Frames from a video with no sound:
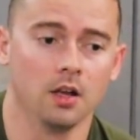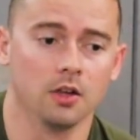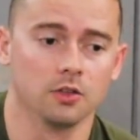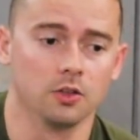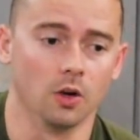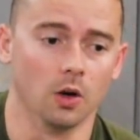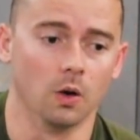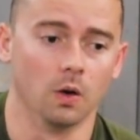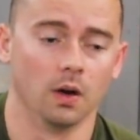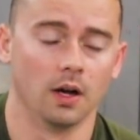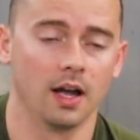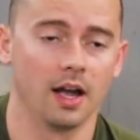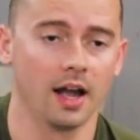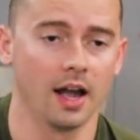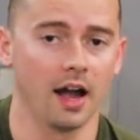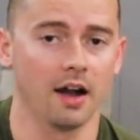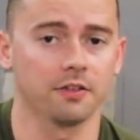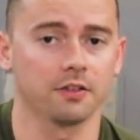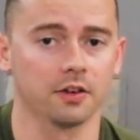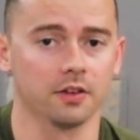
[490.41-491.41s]
So
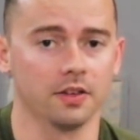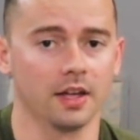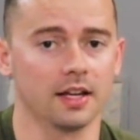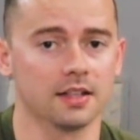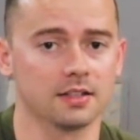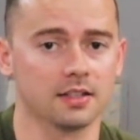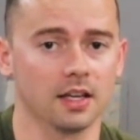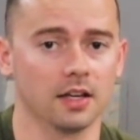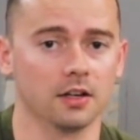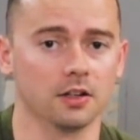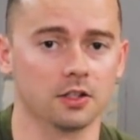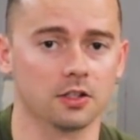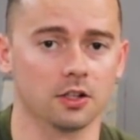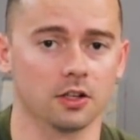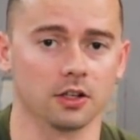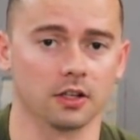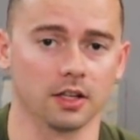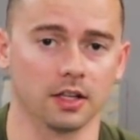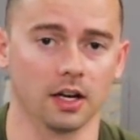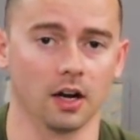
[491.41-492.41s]
after that set or
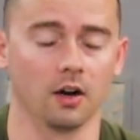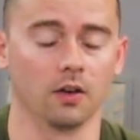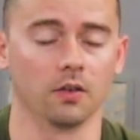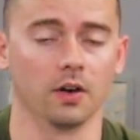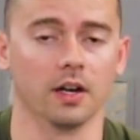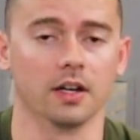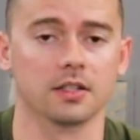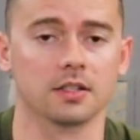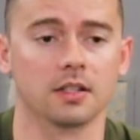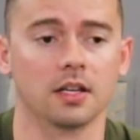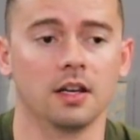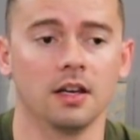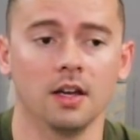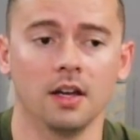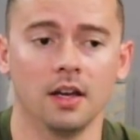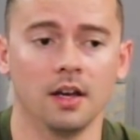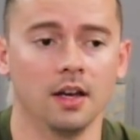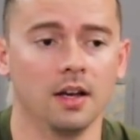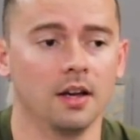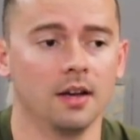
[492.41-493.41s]
circuit, I'll rest
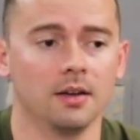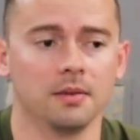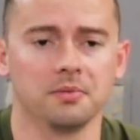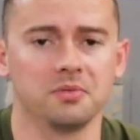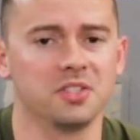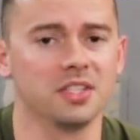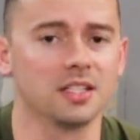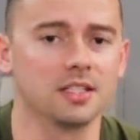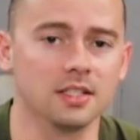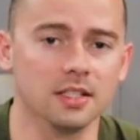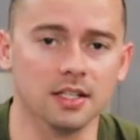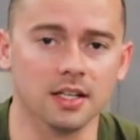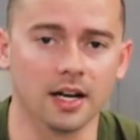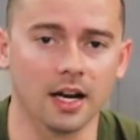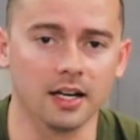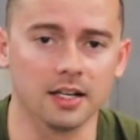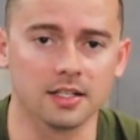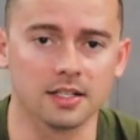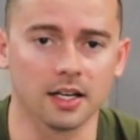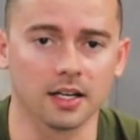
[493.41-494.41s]
60 to
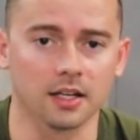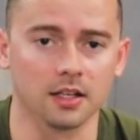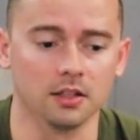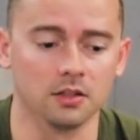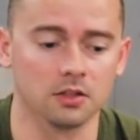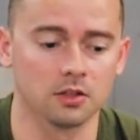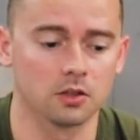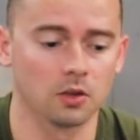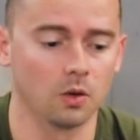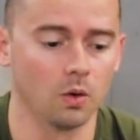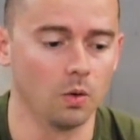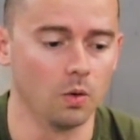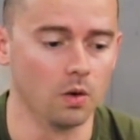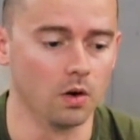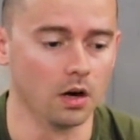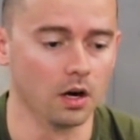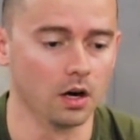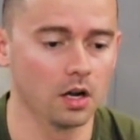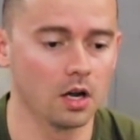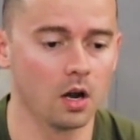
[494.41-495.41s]
90 seconds,
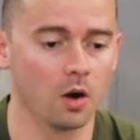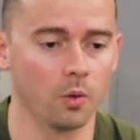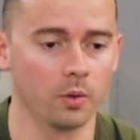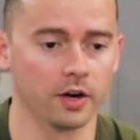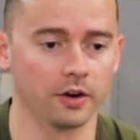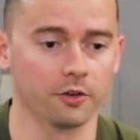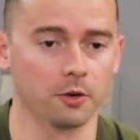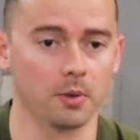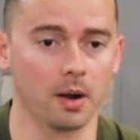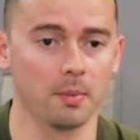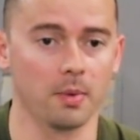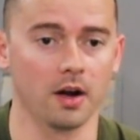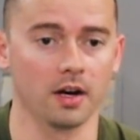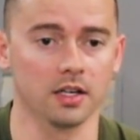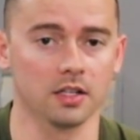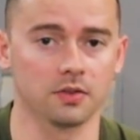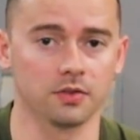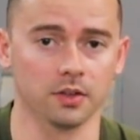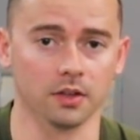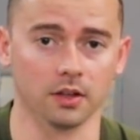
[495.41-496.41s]
or whenever my
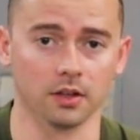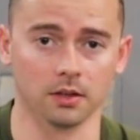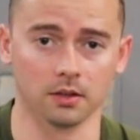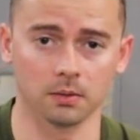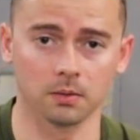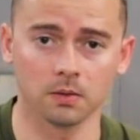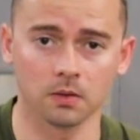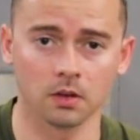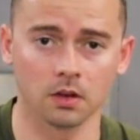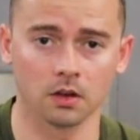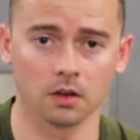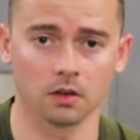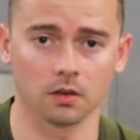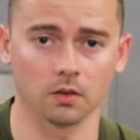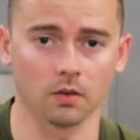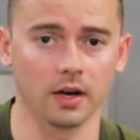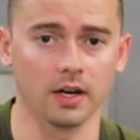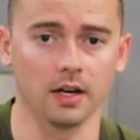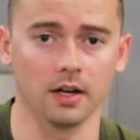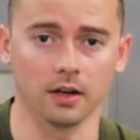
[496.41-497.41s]
body's feeling
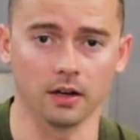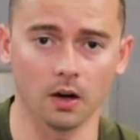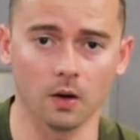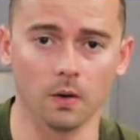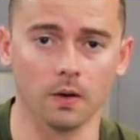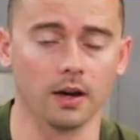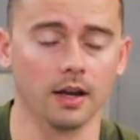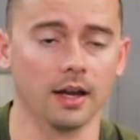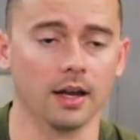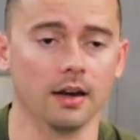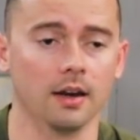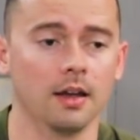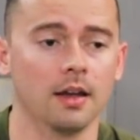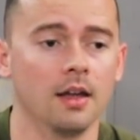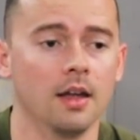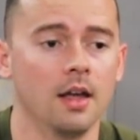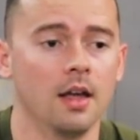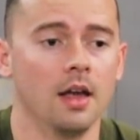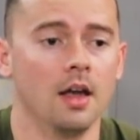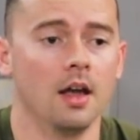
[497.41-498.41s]
ready to go again,
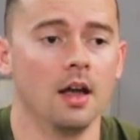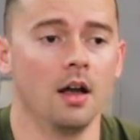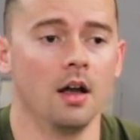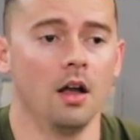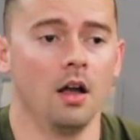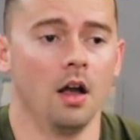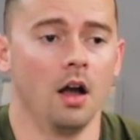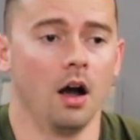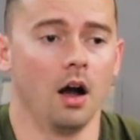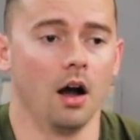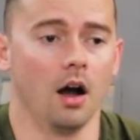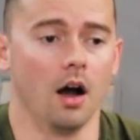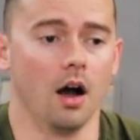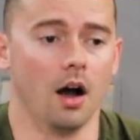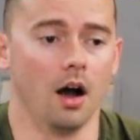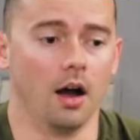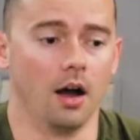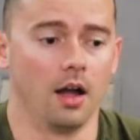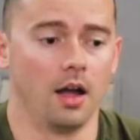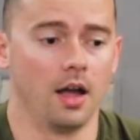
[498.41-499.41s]

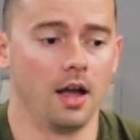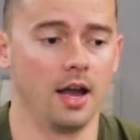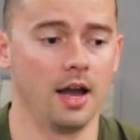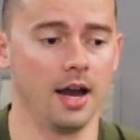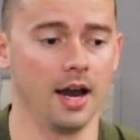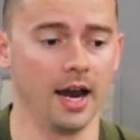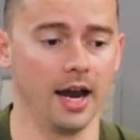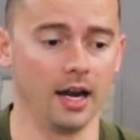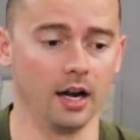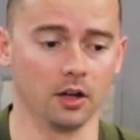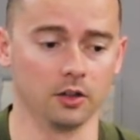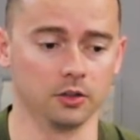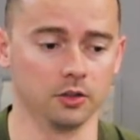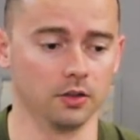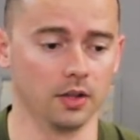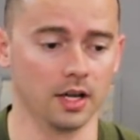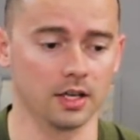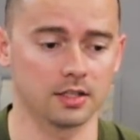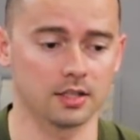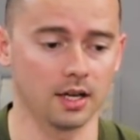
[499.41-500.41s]
and I'll do
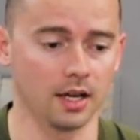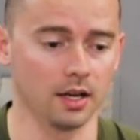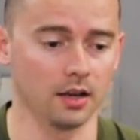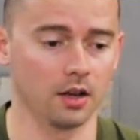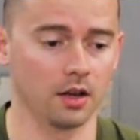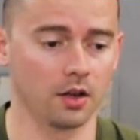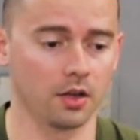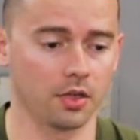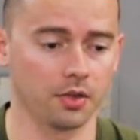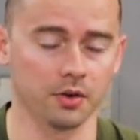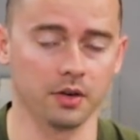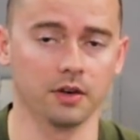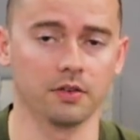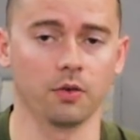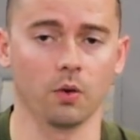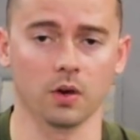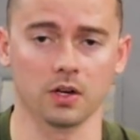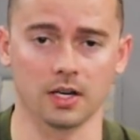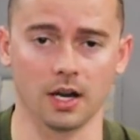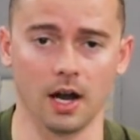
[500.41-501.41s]
that set 3 to
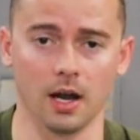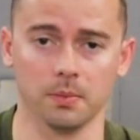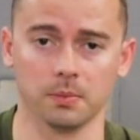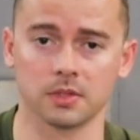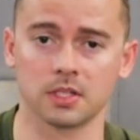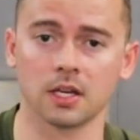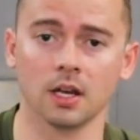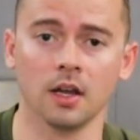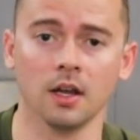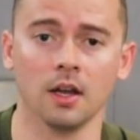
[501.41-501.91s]
4 times.